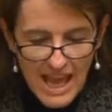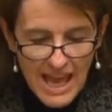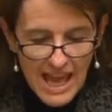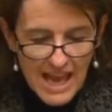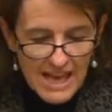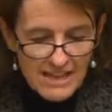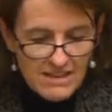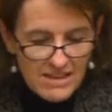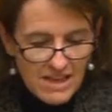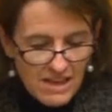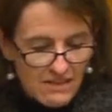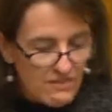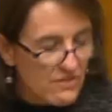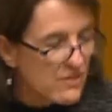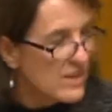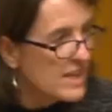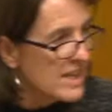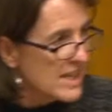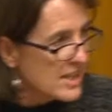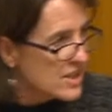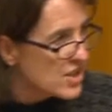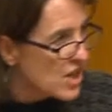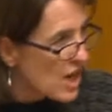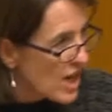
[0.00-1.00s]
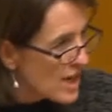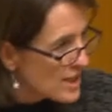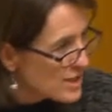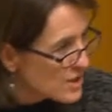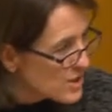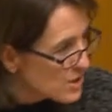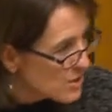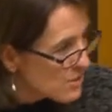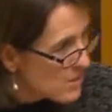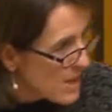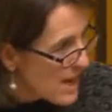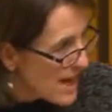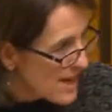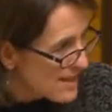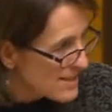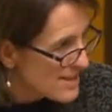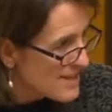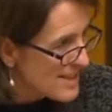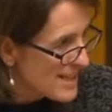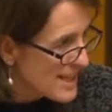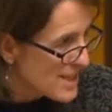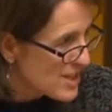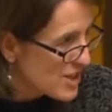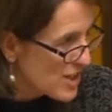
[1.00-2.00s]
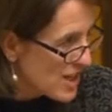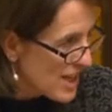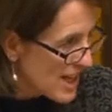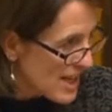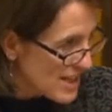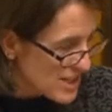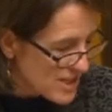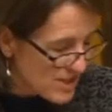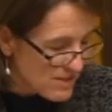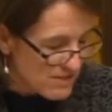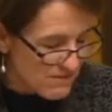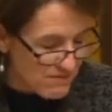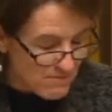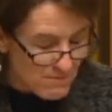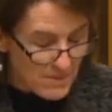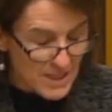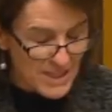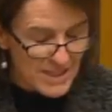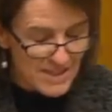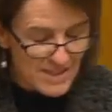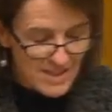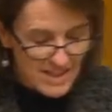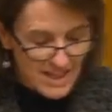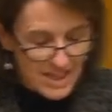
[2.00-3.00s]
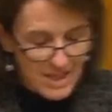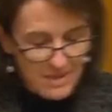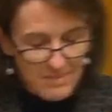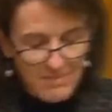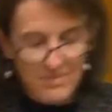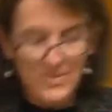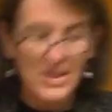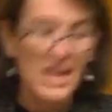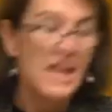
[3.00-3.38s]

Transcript: As I finish, I do ask the Education Minister,